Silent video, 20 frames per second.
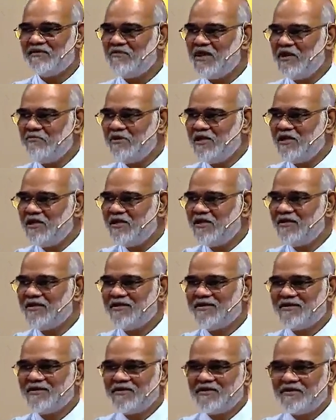And maybe
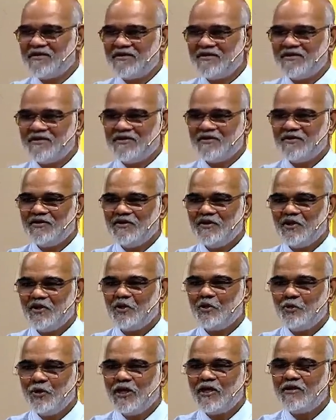
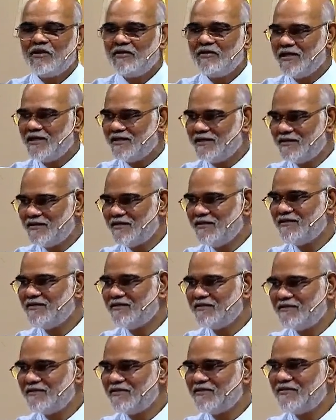you're weary
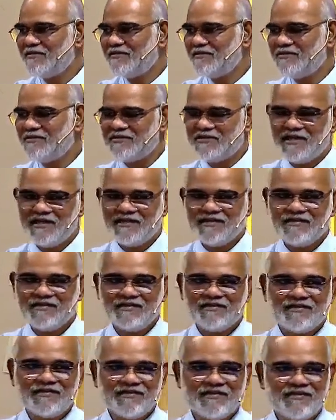today,
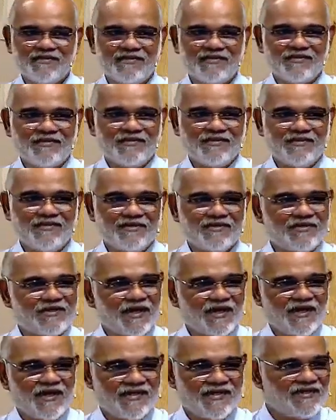you're
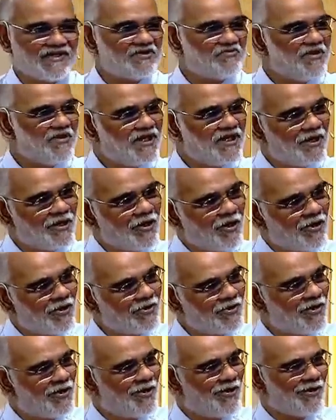tired, it's been a
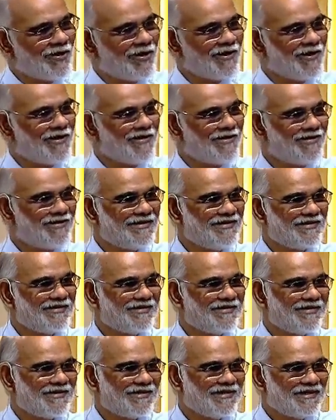long haul.
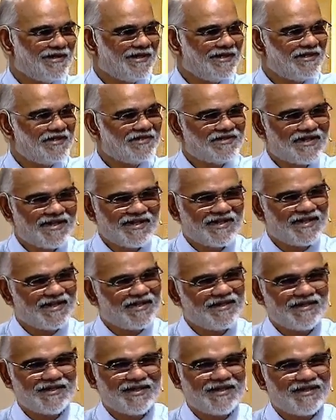And you're saying,
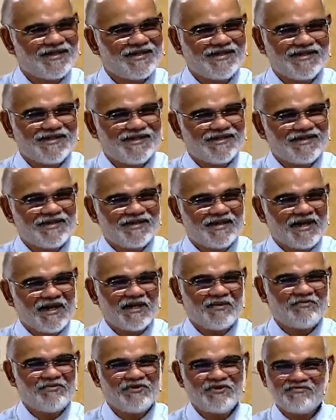I,
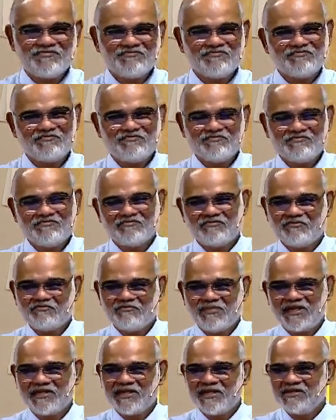I'm
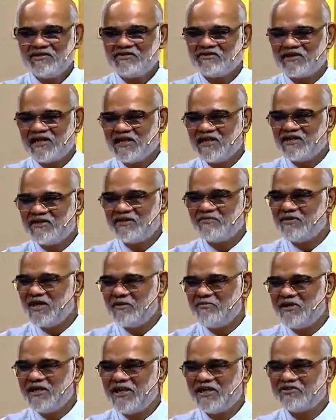beginning to think
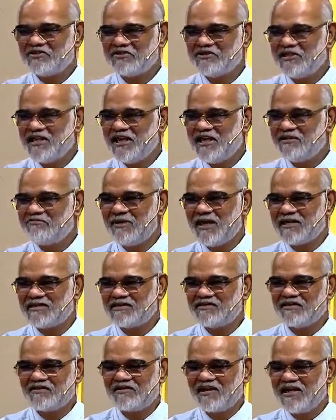maybe I should take
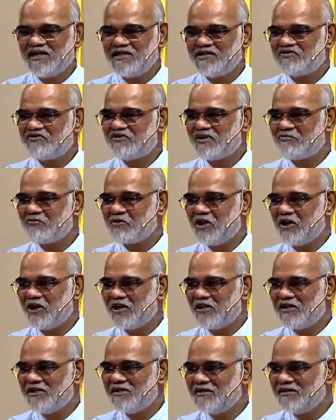back the reins from
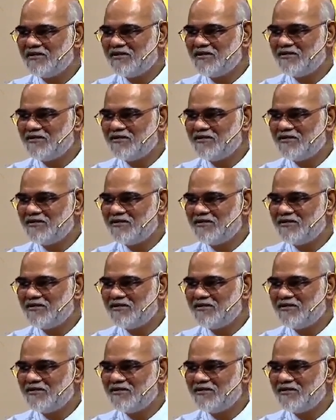God.